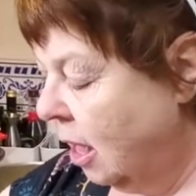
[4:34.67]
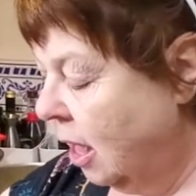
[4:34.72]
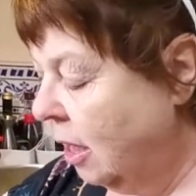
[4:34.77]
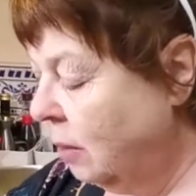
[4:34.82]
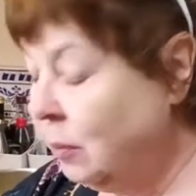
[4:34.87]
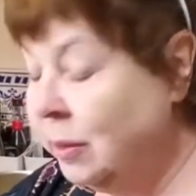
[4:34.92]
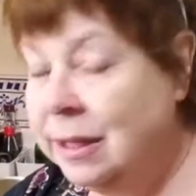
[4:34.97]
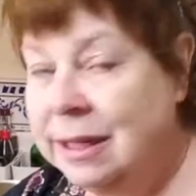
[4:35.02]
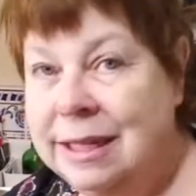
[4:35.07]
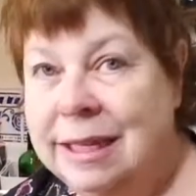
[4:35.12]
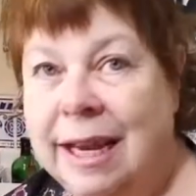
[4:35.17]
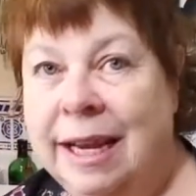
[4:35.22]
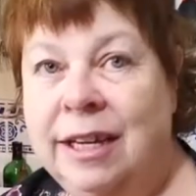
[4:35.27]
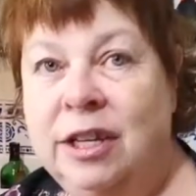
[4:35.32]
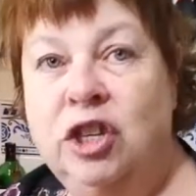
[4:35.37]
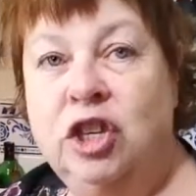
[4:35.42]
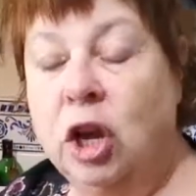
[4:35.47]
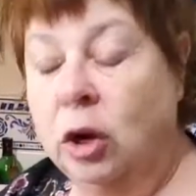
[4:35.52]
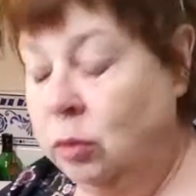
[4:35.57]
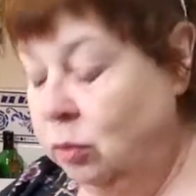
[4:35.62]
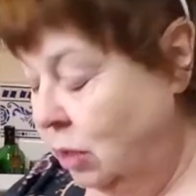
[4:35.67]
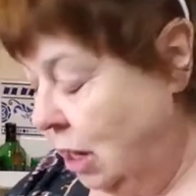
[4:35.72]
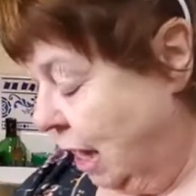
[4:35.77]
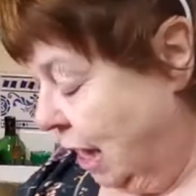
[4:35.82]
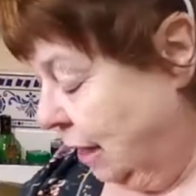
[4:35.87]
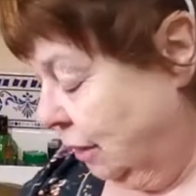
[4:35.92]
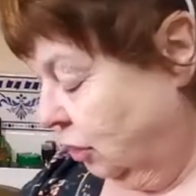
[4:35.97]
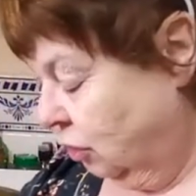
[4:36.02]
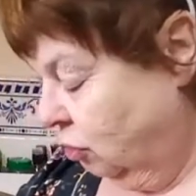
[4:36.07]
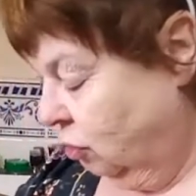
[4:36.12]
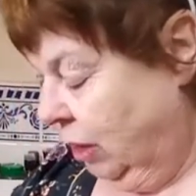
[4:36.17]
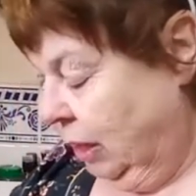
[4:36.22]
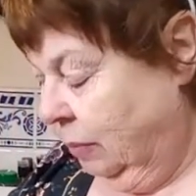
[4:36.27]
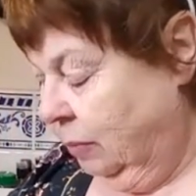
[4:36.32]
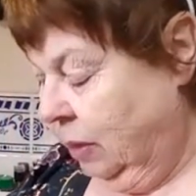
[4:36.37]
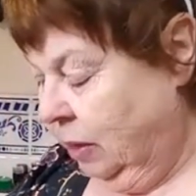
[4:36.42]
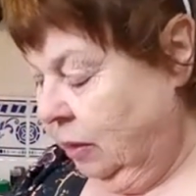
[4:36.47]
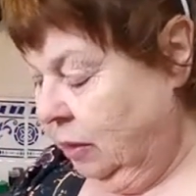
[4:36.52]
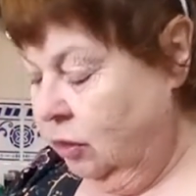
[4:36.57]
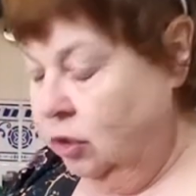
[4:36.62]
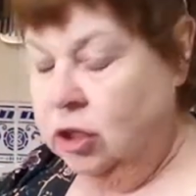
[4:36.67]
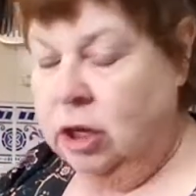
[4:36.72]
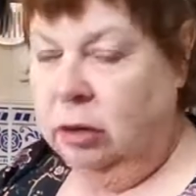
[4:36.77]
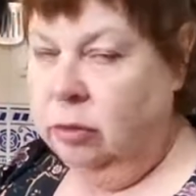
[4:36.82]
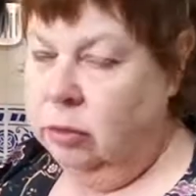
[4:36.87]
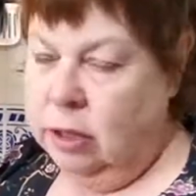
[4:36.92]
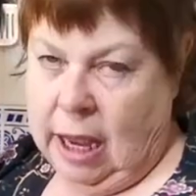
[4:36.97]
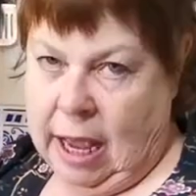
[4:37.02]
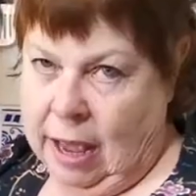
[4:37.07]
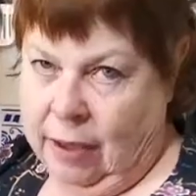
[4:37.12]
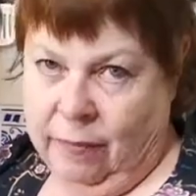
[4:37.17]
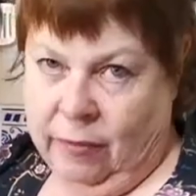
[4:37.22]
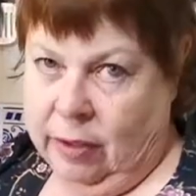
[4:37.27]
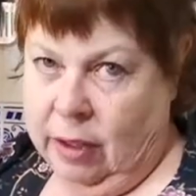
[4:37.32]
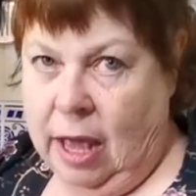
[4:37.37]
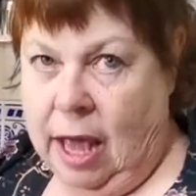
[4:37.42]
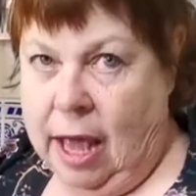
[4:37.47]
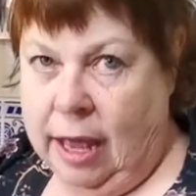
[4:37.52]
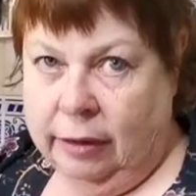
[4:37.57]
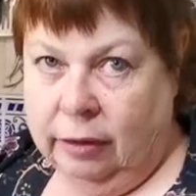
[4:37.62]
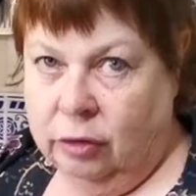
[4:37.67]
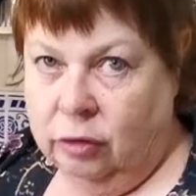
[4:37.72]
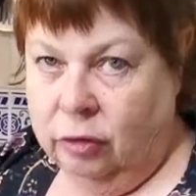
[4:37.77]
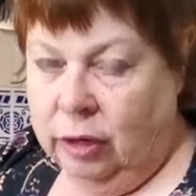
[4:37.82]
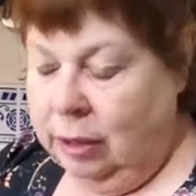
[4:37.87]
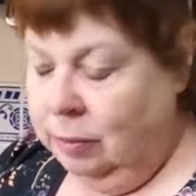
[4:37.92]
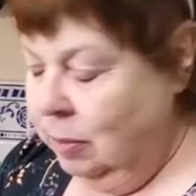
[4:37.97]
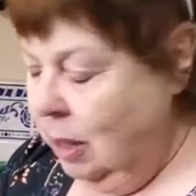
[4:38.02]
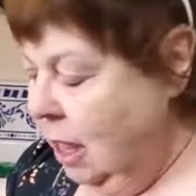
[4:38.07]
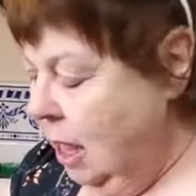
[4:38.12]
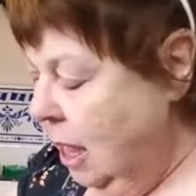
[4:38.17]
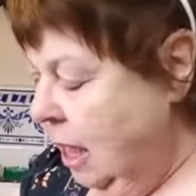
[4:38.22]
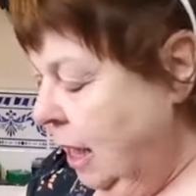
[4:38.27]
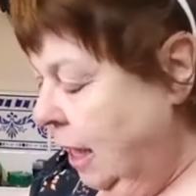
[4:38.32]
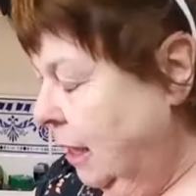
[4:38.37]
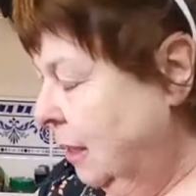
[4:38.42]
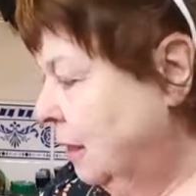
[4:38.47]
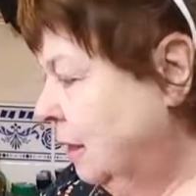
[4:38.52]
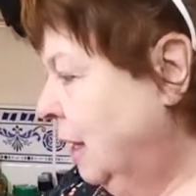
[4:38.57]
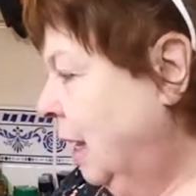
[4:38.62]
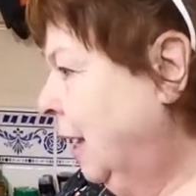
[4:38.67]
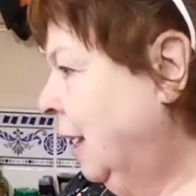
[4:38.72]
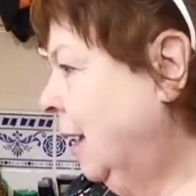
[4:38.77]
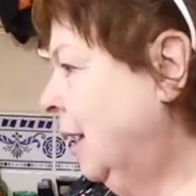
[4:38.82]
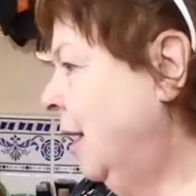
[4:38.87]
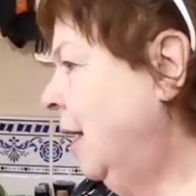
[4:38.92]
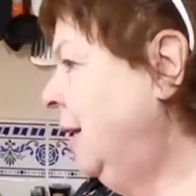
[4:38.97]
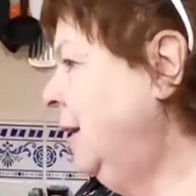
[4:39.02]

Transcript: I would say don't add cream. Don't ever add cream. It